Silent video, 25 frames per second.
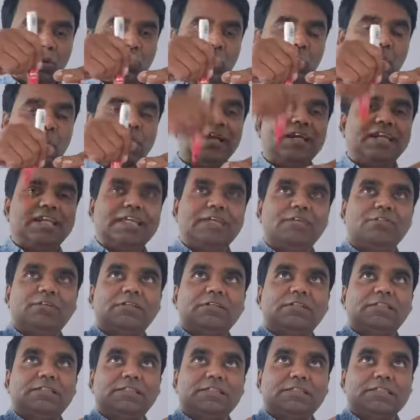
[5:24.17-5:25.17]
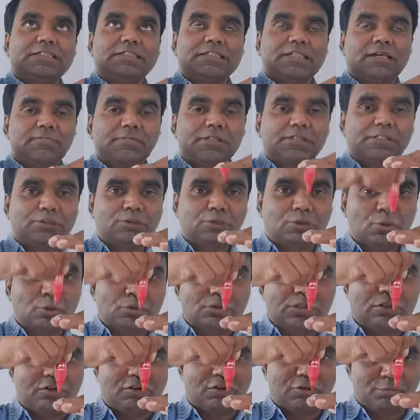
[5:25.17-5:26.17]
Only when it is coming
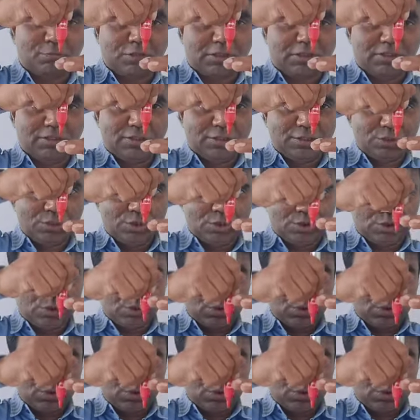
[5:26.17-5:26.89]
through the normal